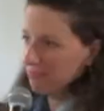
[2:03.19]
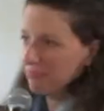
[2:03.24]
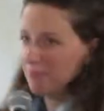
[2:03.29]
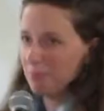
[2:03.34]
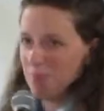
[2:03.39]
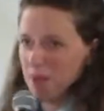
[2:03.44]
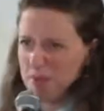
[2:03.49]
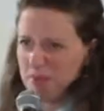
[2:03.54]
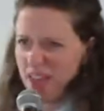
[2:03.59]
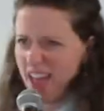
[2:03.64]

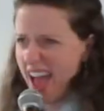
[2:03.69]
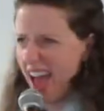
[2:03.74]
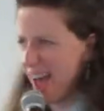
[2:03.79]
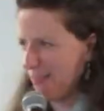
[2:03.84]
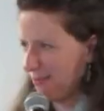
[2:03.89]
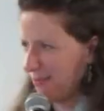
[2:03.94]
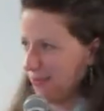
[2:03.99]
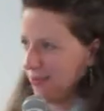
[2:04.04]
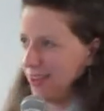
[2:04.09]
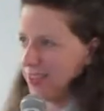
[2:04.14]
Maybe
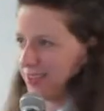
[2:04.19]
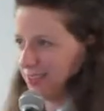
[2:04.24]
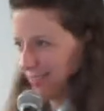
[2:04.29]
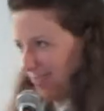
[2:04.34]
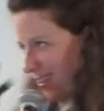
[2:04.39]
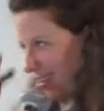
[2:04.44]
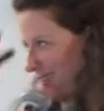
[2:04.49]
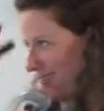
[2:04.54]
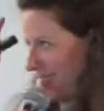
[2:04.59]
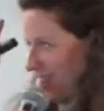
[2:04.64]
half of us,
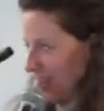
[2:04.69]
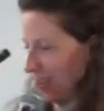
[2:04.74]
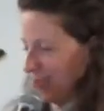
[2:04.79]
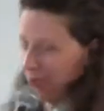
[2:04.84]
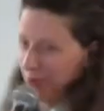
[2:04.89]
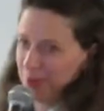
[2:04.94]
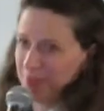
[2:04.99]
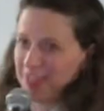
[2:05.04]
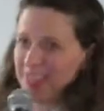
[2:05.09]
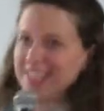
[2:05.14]
kind of hands
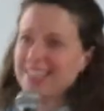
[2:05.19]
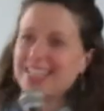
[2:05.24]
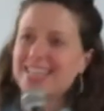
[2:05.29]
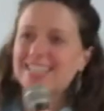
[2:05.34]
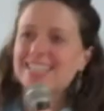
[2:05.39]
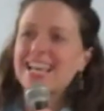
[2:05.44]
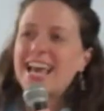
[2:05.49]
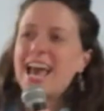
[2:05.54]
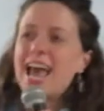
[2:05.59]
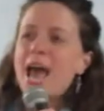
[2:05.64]
going like
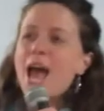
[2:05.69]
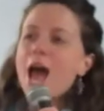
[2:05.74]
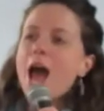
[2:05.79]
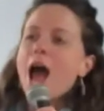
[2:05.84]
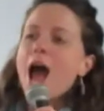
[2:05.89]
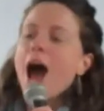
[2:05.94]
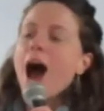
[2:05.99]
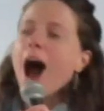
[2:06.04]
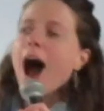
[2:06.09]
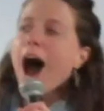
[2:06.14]
this.
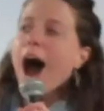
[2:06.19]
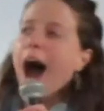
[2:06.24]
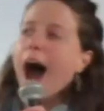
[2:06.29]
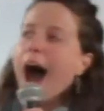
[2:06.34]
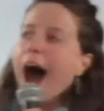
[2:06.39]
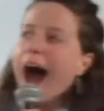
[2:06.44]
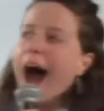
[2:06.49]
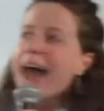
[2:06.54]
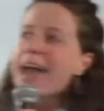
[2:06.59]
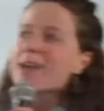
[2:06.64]

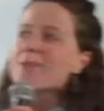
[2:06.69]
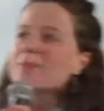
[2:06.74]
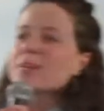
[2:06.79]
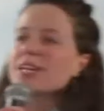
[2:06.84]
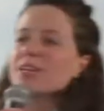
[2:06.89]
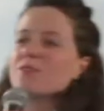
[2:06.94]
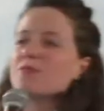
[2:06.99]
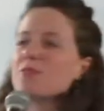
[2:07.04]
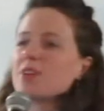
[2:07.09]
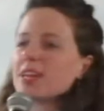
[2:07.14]
I am
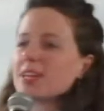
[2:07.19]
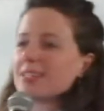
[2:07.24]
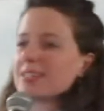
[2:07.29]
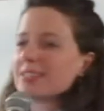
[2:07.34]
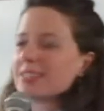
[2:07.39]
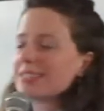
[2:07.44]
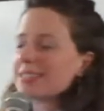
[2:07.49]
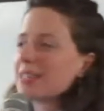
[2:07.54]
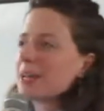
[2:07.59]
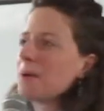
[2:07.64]

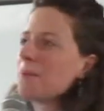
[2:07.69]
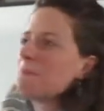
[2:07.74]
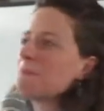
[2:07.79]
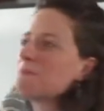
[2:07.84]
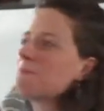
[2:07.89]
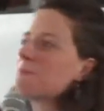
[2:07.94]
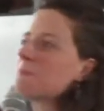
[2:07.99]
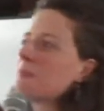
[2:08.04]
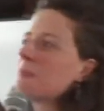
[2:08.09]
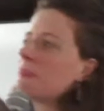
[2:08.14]
convinced
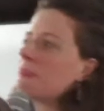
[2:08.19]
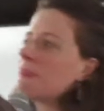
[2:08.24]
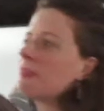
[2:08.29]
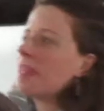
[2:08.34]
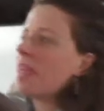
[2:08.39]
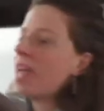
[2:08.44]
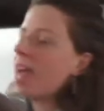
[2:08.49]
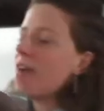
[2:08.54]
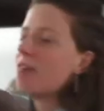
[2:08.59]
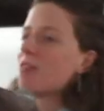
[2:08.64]

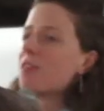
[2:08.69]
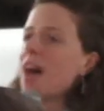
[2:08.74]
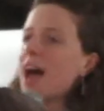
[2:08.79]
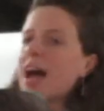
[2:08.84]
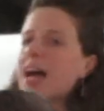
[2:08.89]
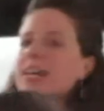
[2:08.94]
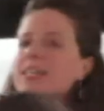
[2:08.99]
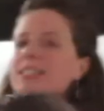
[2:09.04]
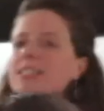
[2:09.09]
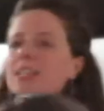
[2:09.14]

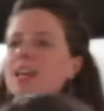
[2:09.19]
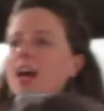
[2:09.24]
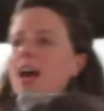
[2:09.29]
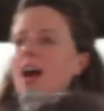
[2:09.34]
that